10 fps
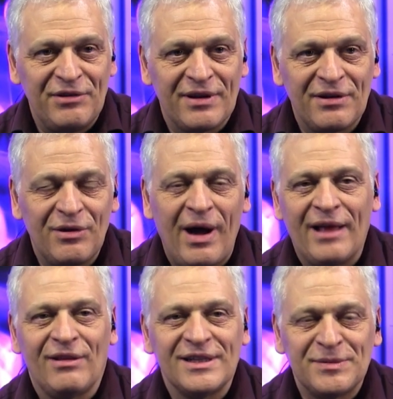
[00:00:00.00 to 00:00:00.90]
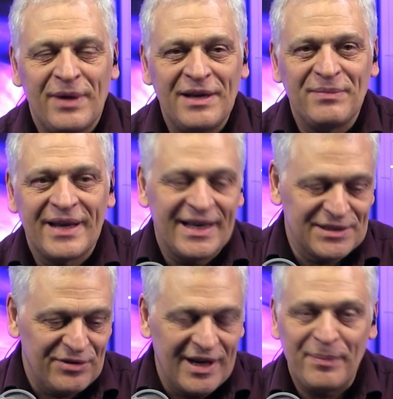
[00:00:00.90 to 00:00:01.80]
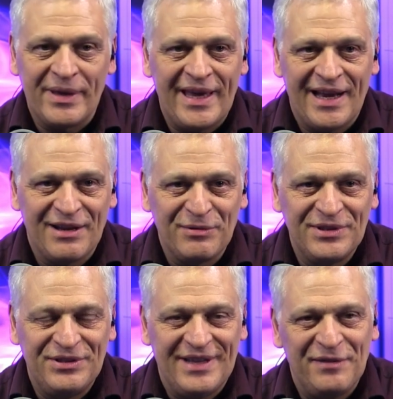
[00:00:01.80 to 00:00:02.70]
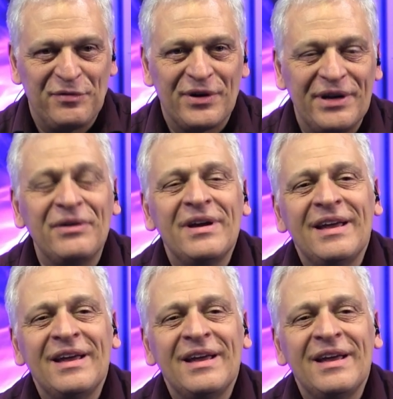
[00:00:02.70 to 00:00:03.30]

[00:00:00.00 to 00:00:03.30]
I don't know why I lost mine, but I guess growing up in Canada would do that for you.